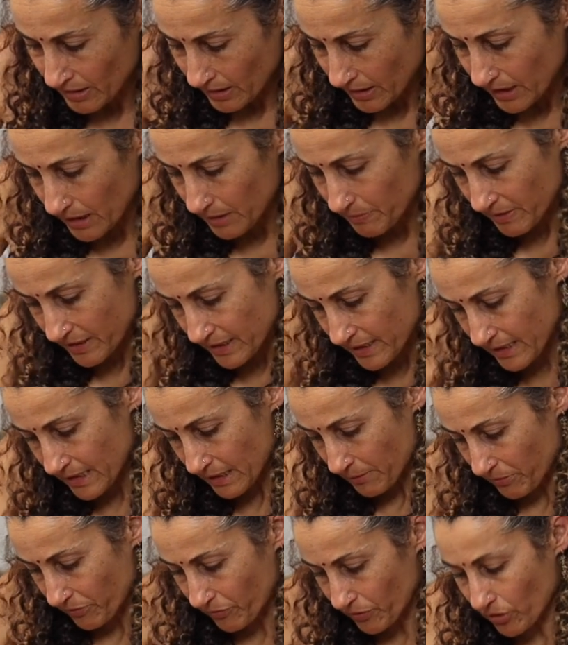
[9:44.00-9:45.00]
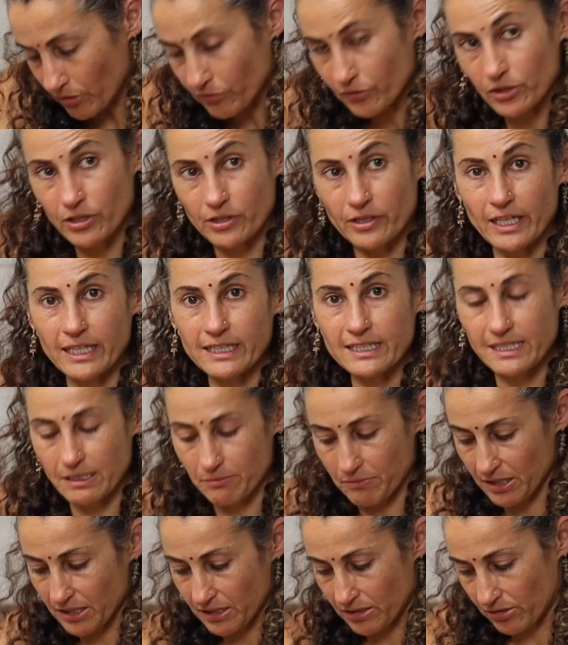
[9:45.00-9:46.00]
keep some of it off. Oh, that's the
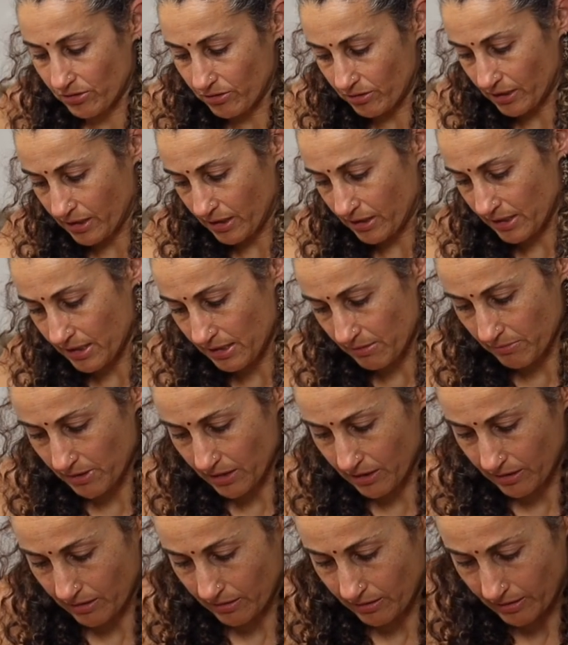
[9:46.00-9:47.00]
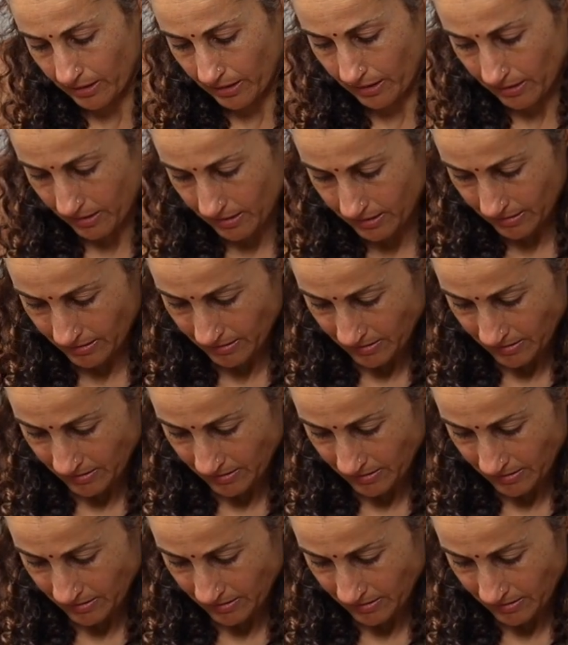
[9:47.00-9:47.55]
mustard oil. I can smell it like